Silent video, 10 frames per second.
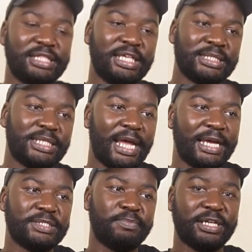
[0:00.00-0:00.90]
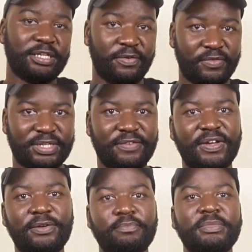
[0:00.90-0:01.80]
things like spec-driven
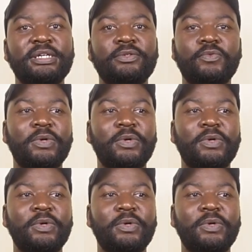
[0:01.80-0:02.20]
development,